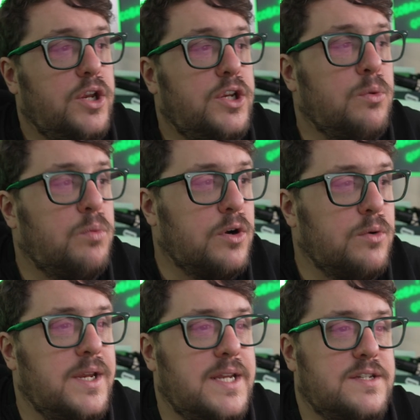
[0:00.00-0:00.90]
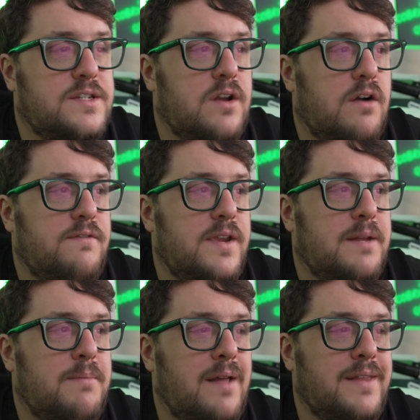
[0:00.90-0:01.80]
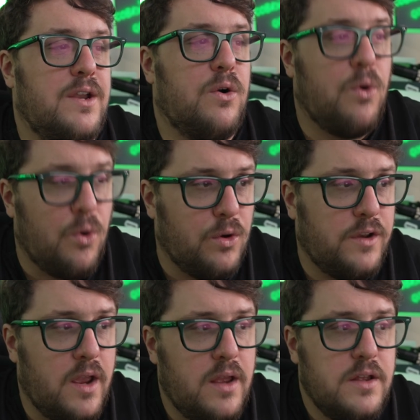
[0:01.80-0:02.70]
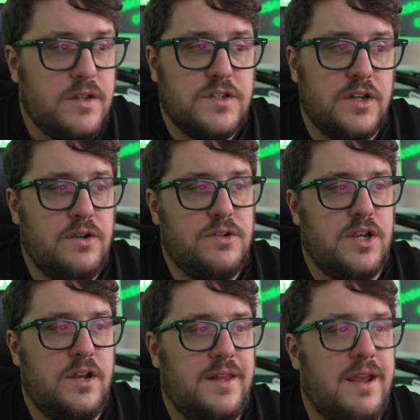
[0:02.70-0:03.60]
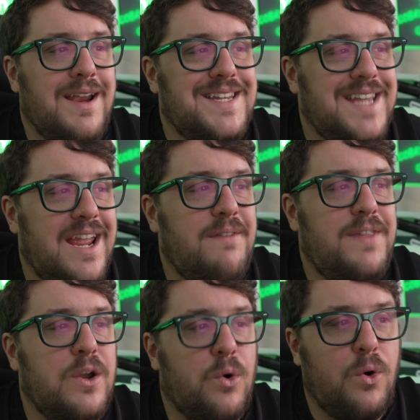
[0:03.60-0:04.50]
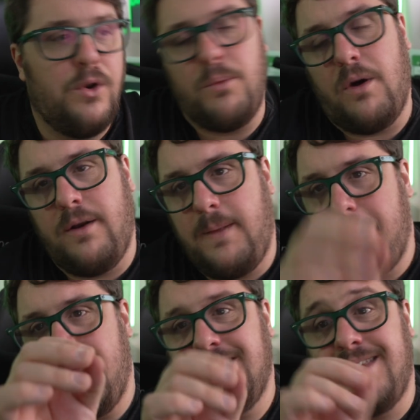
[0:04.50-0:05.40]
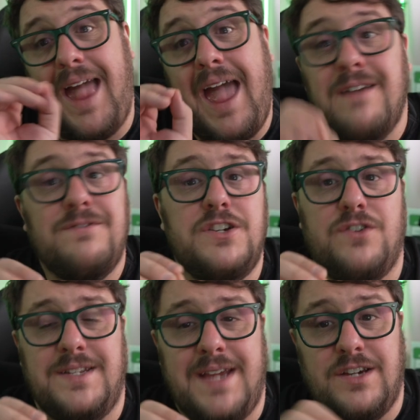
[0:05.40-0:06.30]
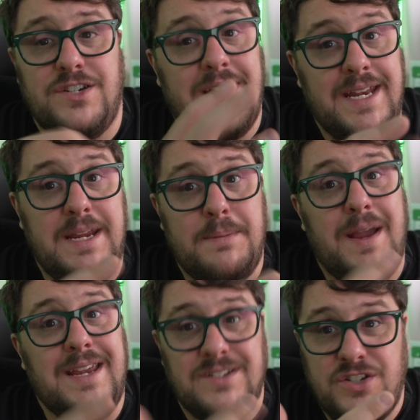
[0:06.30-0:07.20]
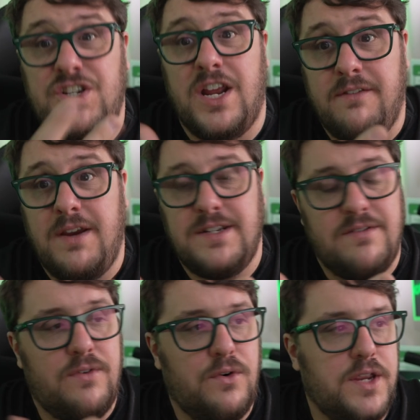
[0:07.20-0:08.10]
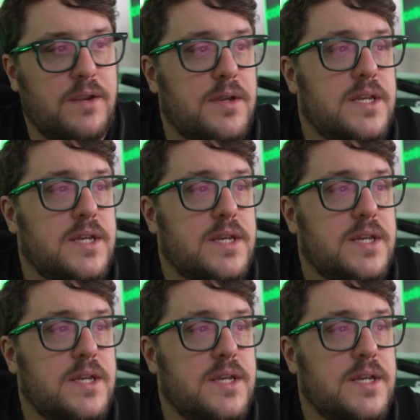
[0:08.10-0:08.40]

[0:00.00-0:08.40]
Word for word: you will need to start thinking about the order solution. The idea of the order one is that every transaction in eBay is generated for you.